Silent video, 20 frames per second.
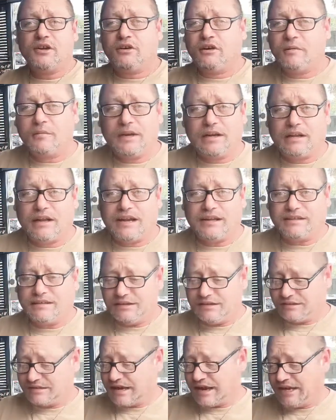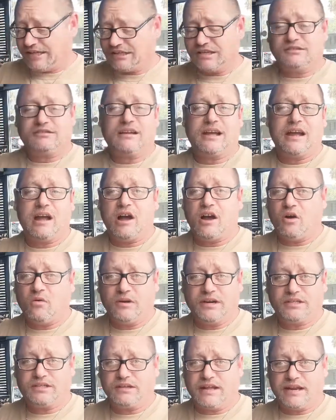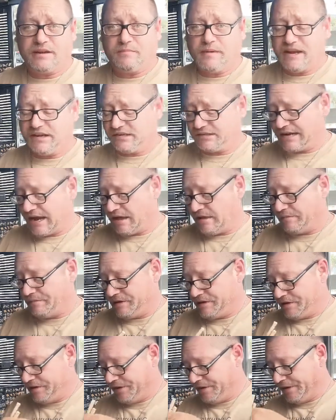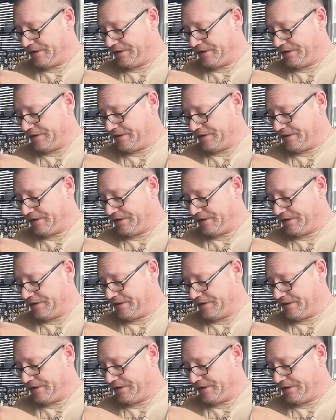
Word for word: know I'm gonna like these guys because I always like baked scallop.